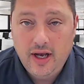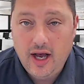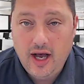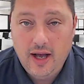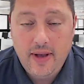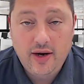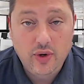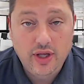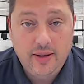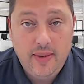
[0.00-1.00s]
and
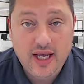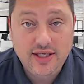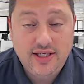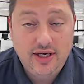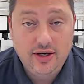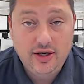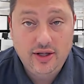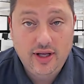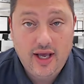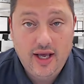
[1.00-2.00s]
really make a
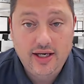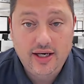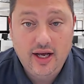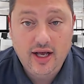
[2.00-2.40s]
deal and